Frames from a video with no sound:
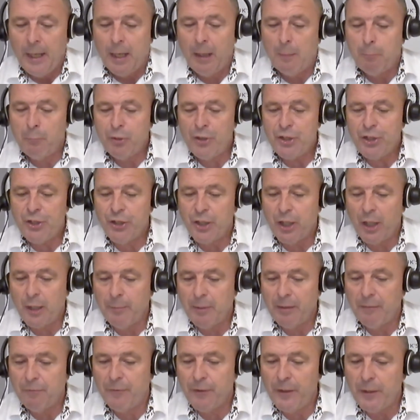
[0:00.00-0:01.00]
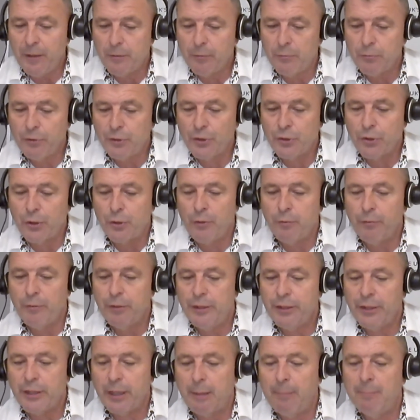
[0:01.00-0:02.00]
a British Army vehicle
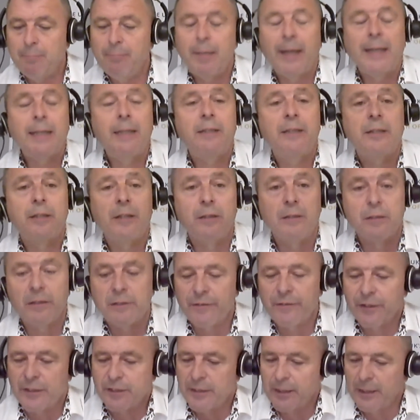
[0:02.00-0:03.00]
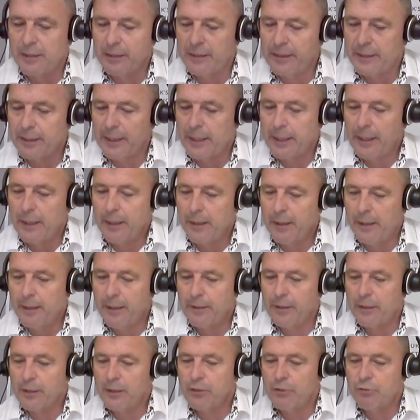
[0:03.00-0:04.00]
storage and maintenance facility.
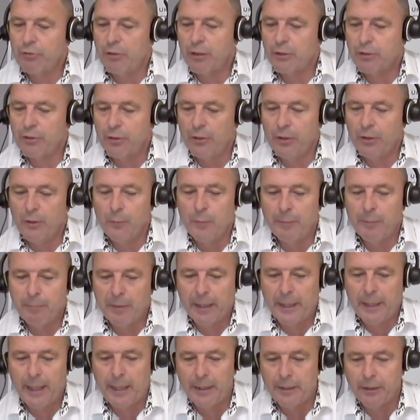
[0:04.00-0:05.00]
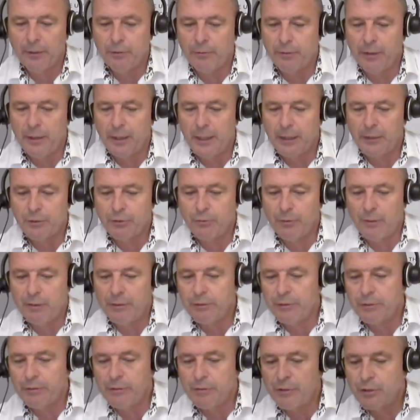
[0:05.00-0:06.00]
The construction, along with mechanical and electrical
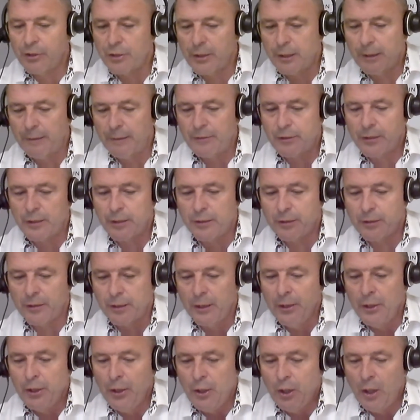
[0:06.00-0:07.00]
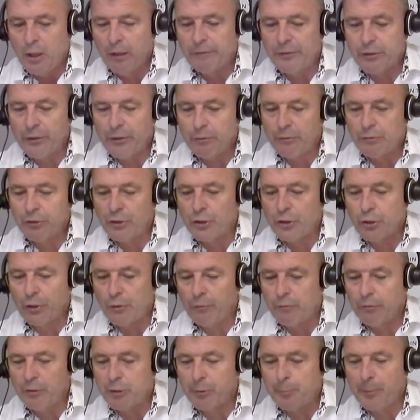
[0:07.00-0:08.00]
engineering services, of a new
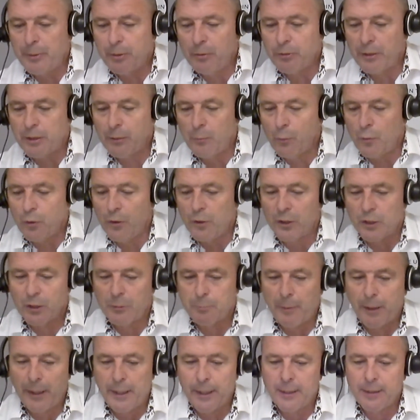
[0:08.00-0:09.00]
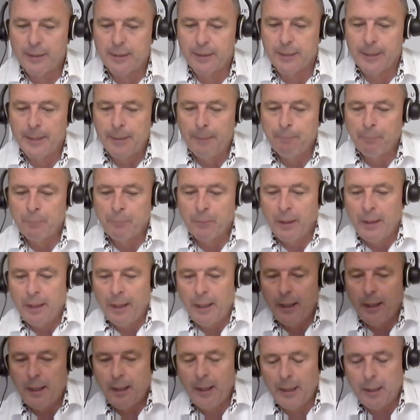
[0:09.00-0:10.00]
storage building workspace,
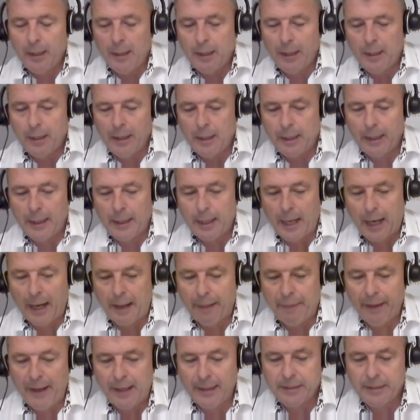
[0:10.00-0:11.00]
and